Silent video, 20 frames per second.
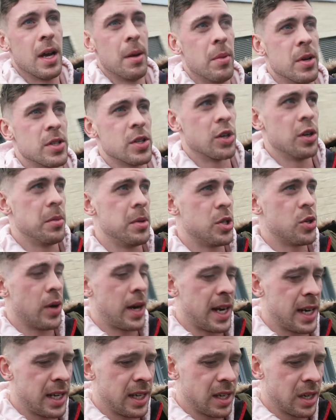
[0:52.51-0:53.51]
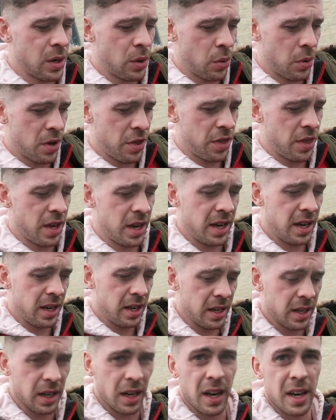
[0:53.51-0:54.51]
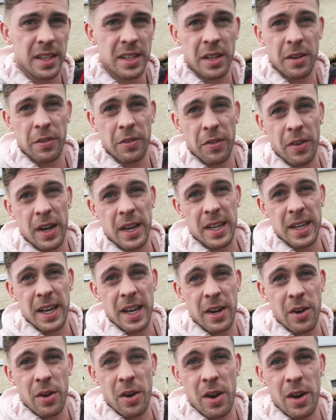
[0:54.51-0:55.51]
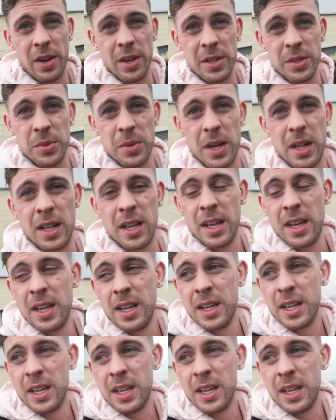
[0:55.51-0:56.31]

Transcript: I'm also going to be training with a client and a friend later on as well.